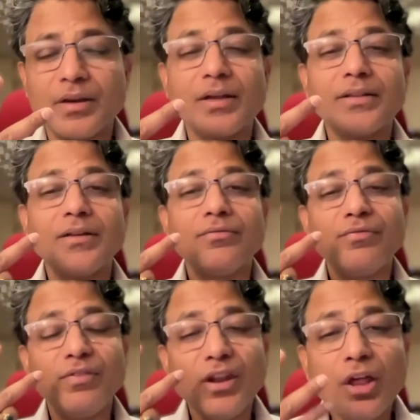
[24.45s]
And then
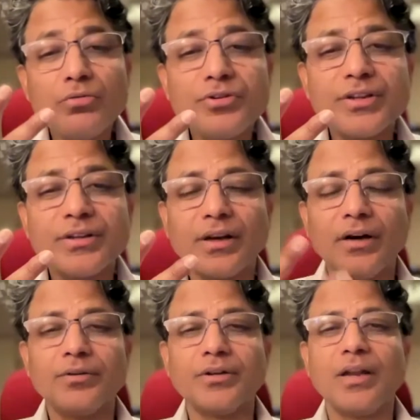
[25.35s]
floating
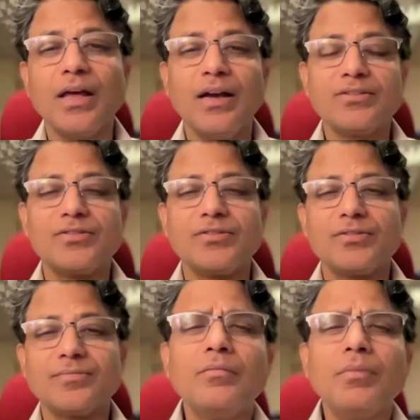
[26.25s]

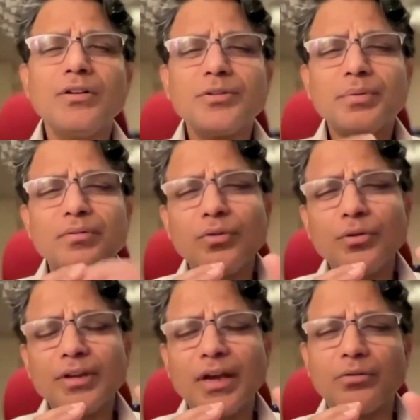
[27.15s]
hourglass multiple
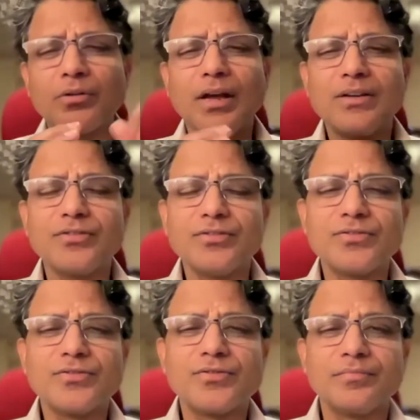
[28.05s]
floating
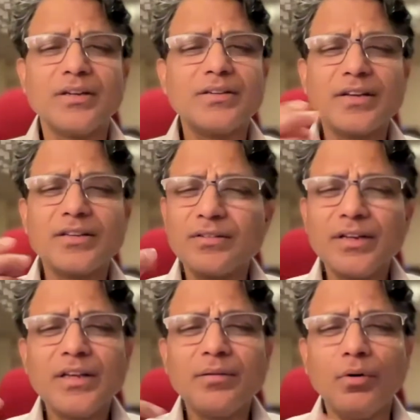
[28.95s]
hourglasses. It takes
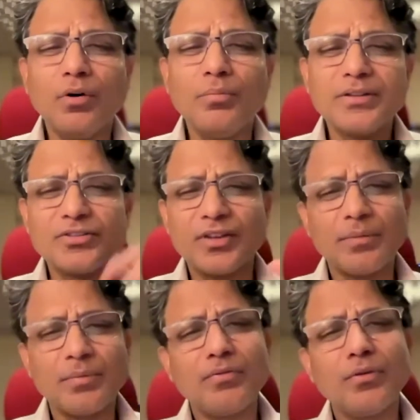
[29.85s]
really a moment. Set
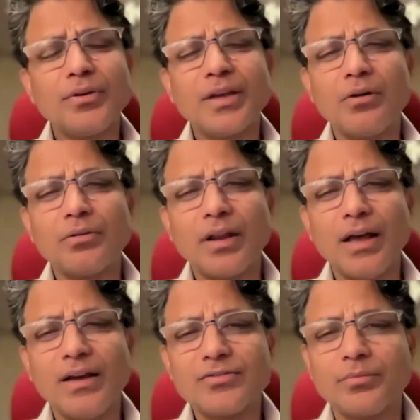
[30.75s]
up a floating
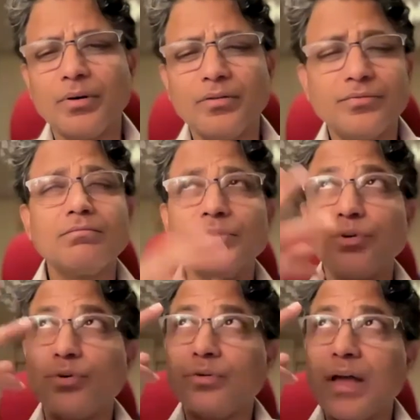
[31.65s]
hourglass above your
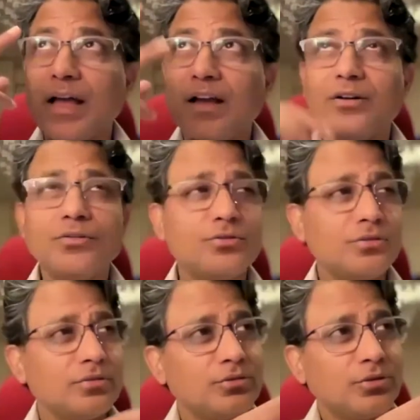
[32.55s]
own house,
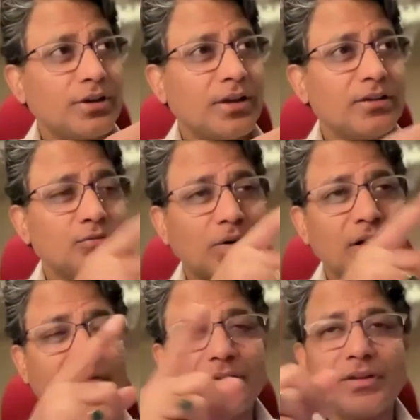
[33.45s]
your kids one
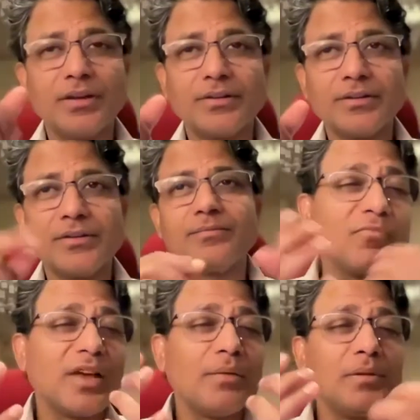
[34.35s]
after the other,
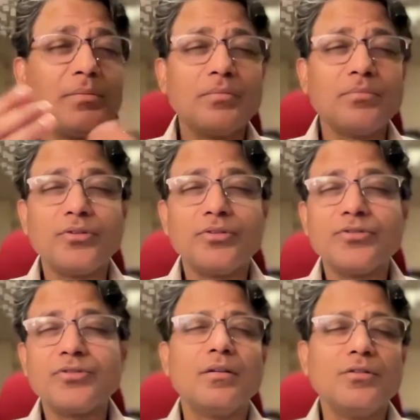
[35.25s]
family
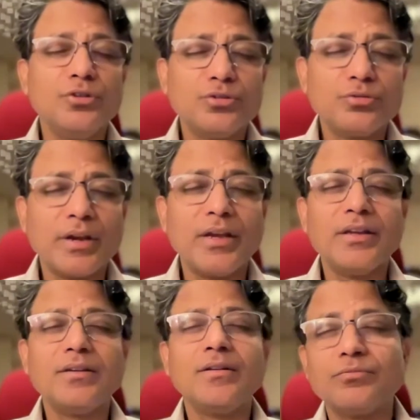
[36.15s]
members,
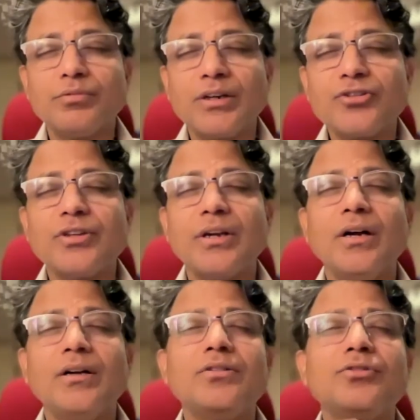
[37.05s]
Ukraine,
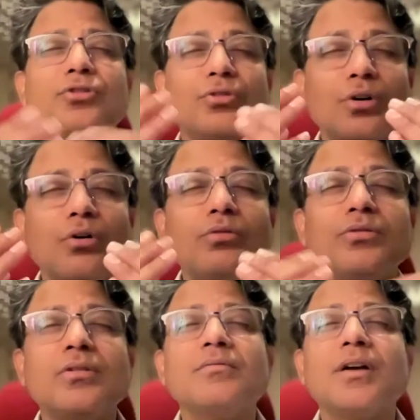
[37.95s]
Russia, your
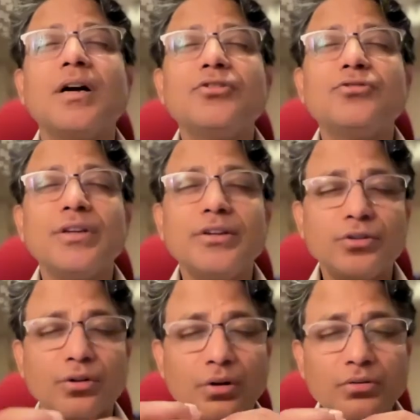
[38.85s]
own country,
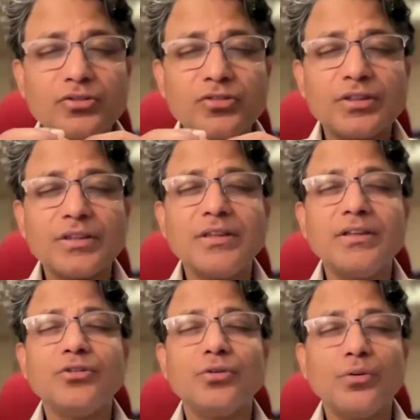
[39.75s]
your own city,
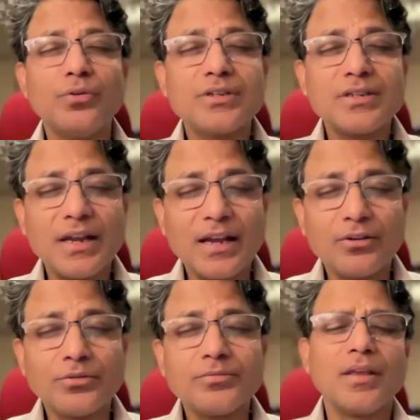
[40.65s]
your own
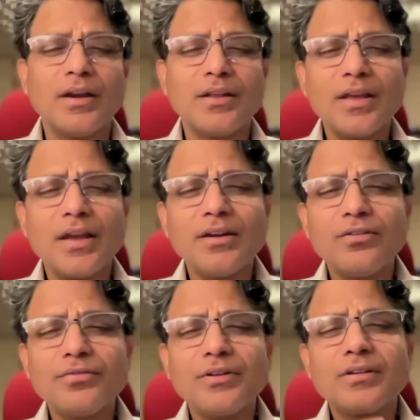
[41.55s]
town, and at the end
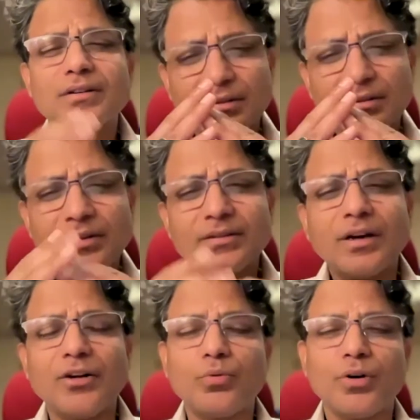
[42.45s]
of it, the
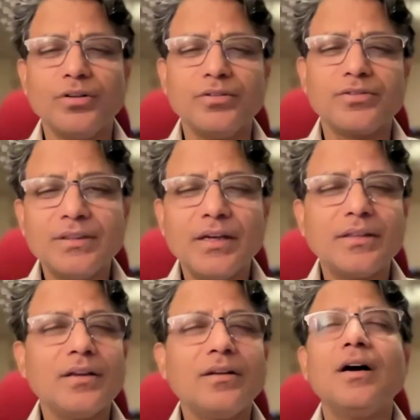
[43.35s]
entire world. And
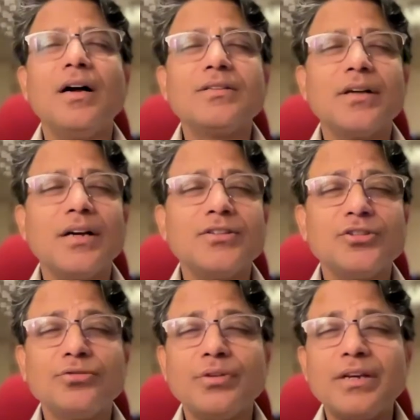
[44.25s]
then ask the High C
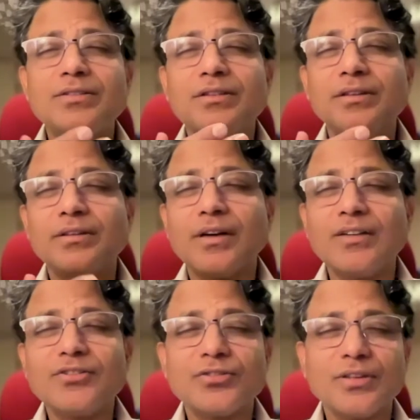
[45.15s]
to raise the
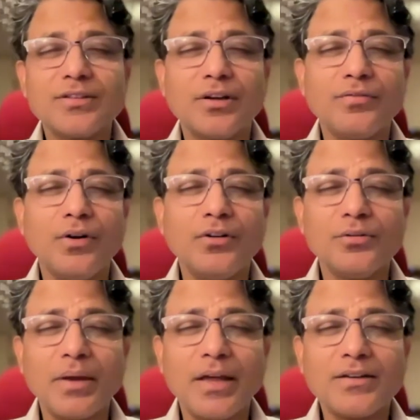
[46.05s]
consciousness of all
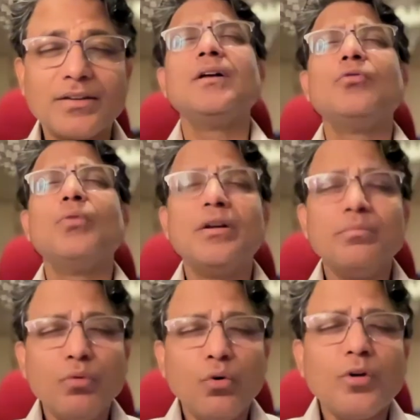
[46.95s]
humanity. When
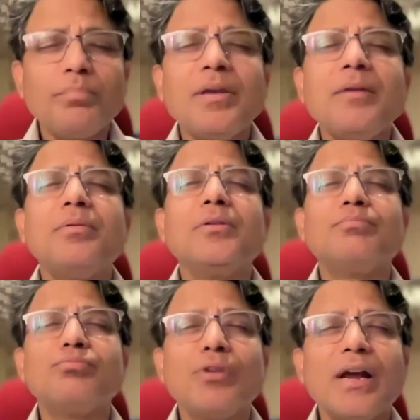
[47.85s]
more people
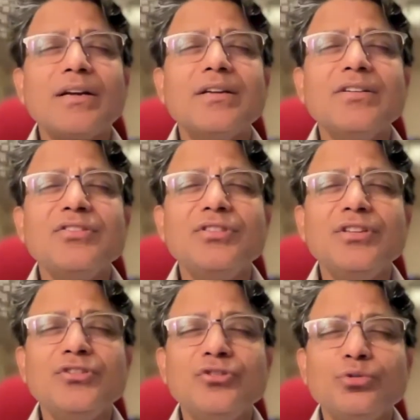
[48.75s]
practice
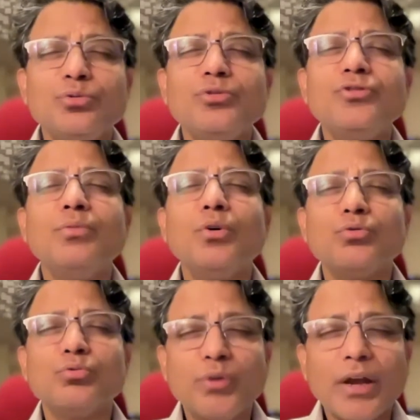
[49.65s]
these tools more
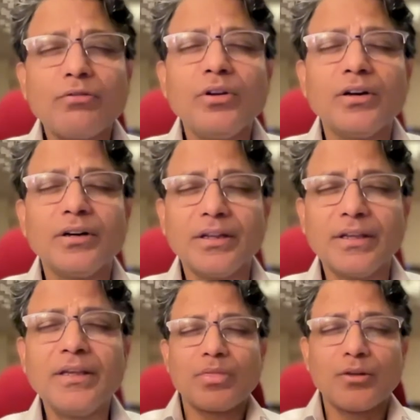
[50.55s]

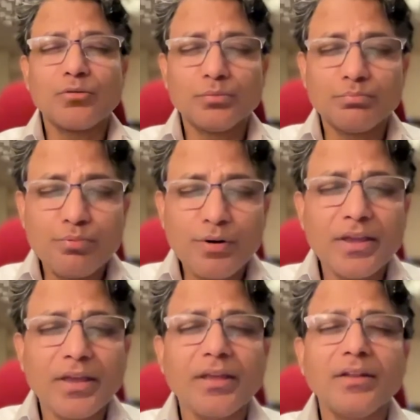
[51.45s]
regularly, it will
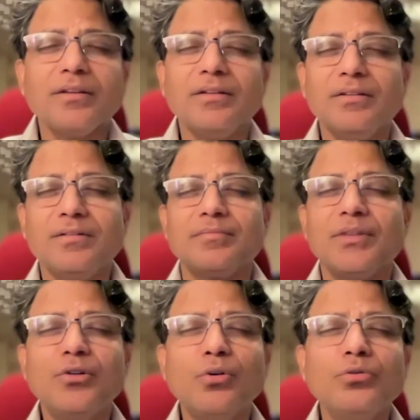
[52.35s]
bring in the
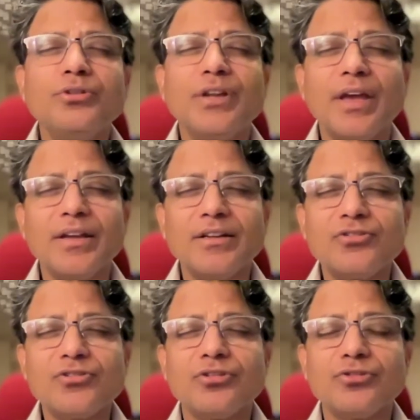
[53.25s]
golden
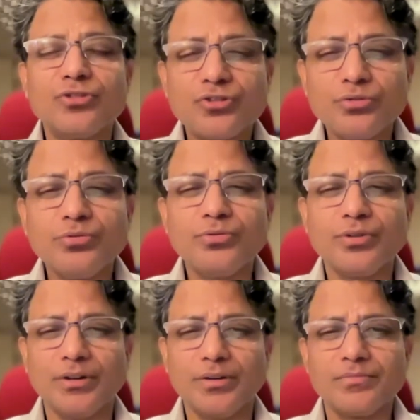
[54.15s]
age
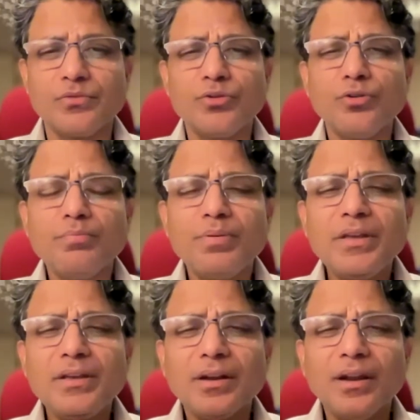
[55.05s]
sooner. So you're
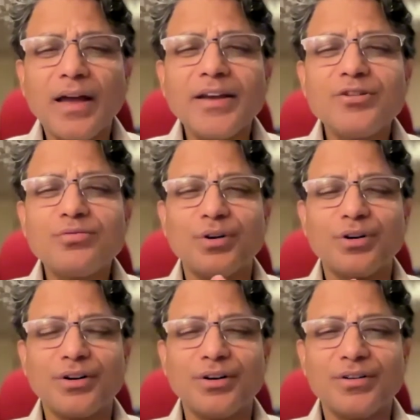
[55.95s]
being a light
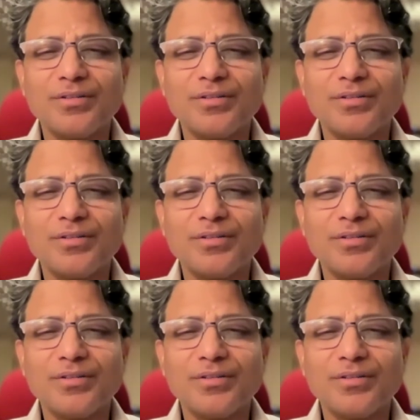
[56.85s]
worker.